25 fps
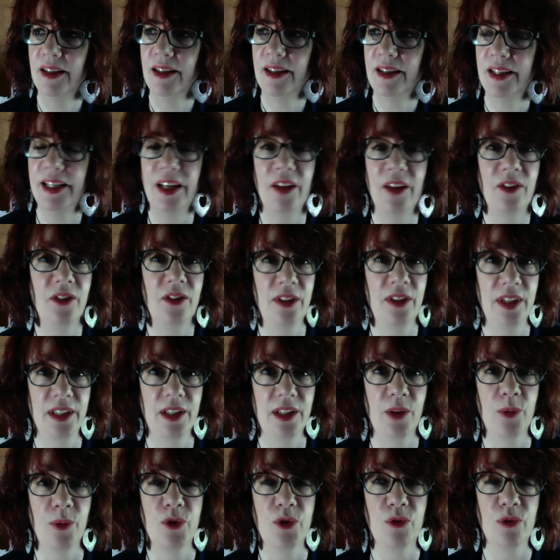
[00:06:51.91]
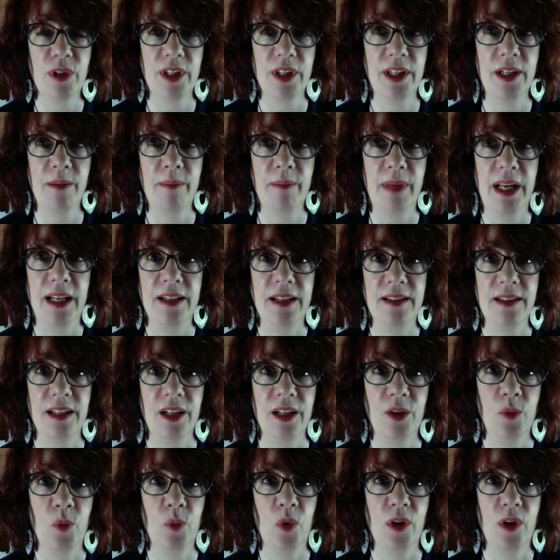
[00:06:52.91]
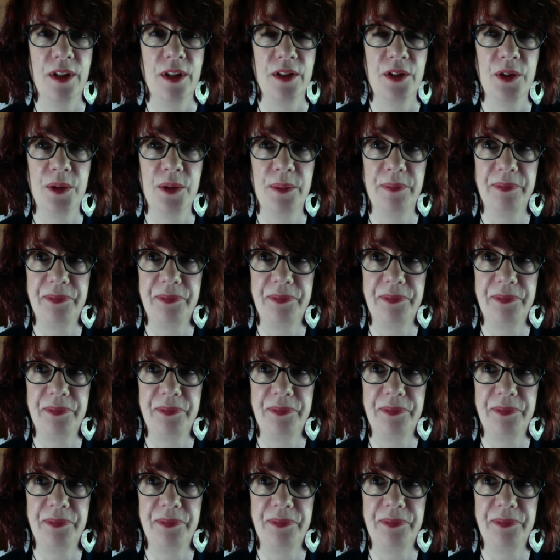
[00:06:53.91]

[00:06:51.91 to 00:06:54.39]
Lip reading: The other thing that was really amazing was